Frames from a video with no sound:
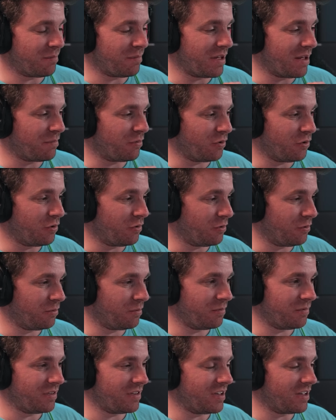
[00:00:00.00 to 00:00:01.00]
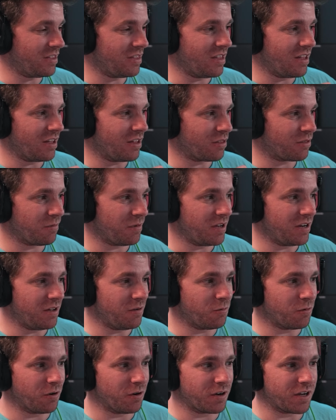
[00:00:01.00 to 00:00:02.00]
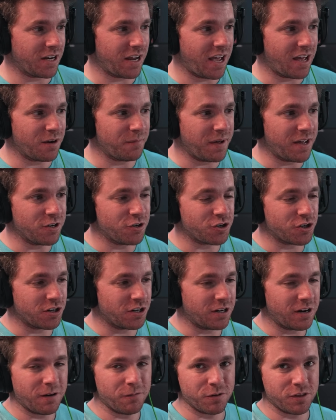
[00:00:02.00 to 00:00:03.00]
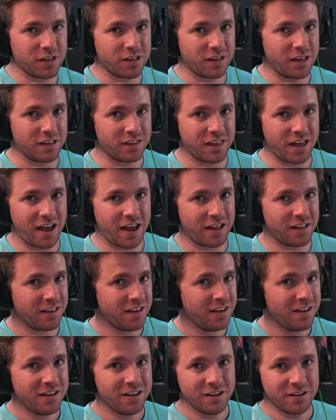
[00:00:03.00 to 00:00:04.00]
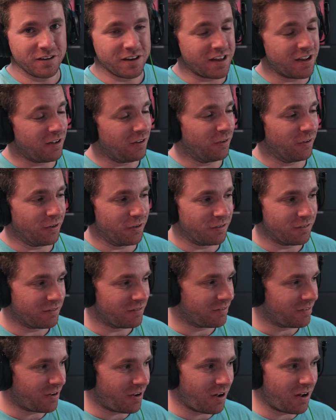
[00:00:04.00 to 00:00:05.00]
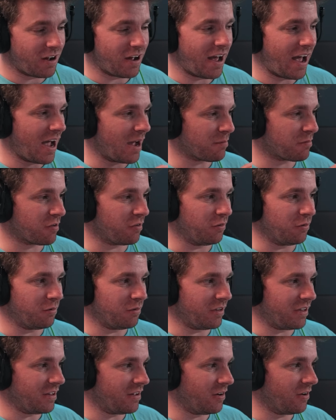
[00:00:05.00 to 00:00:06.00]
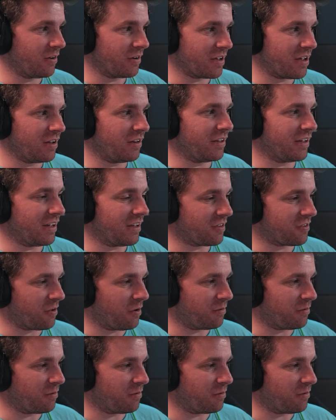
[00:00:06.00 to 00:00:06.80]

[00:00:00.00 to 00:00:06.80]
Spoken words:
people who did the 3D work and animation and everything like that, killer. Absolutely are killing it so